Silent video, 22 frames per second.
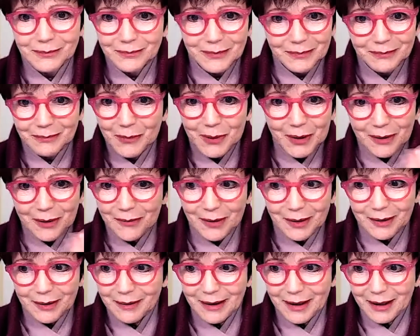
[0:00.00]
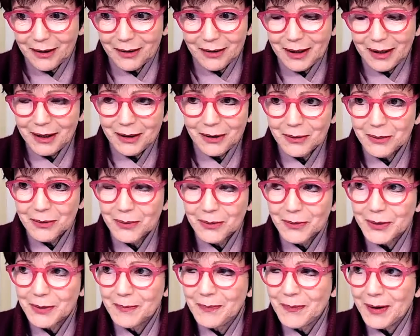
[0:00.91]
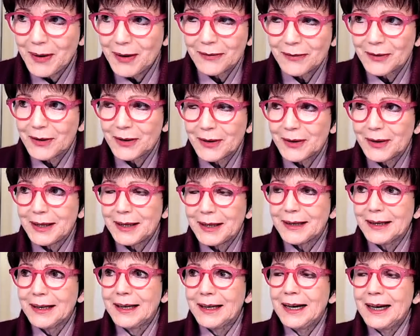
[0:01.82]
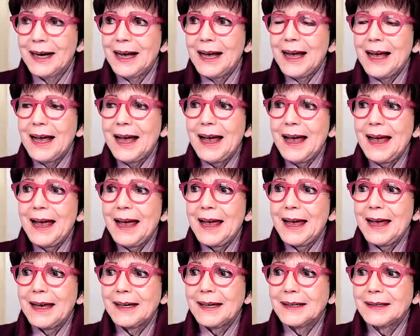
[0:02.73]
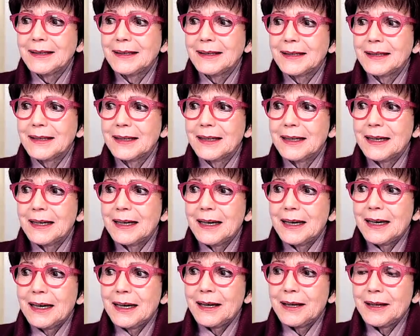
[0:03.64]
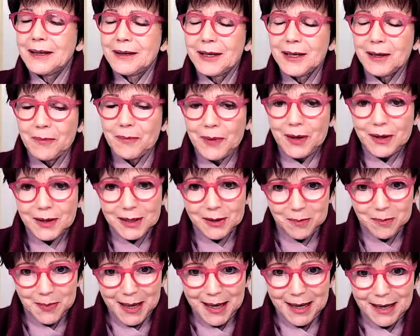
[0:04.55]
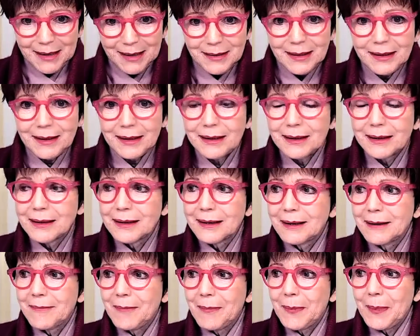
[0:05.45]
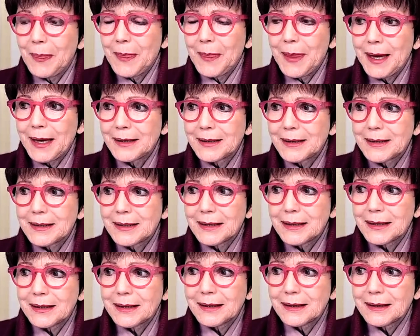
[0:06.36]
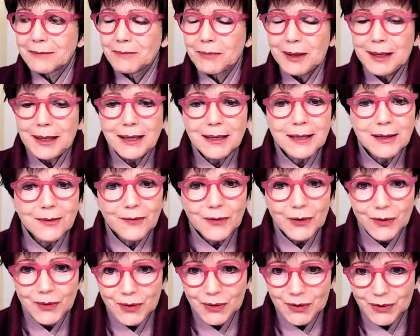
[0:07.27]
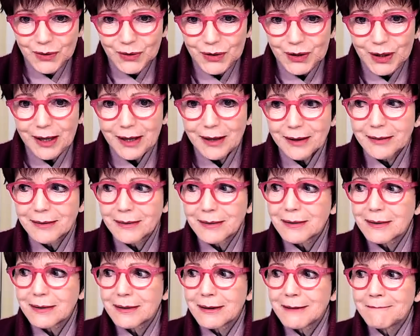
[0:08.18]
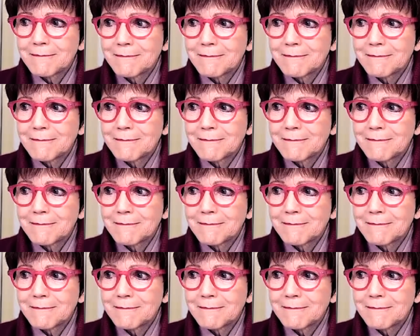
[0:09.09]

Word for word: whatever he called them, I've forgotten now. And there's a band here that uh, plays fusion jazz,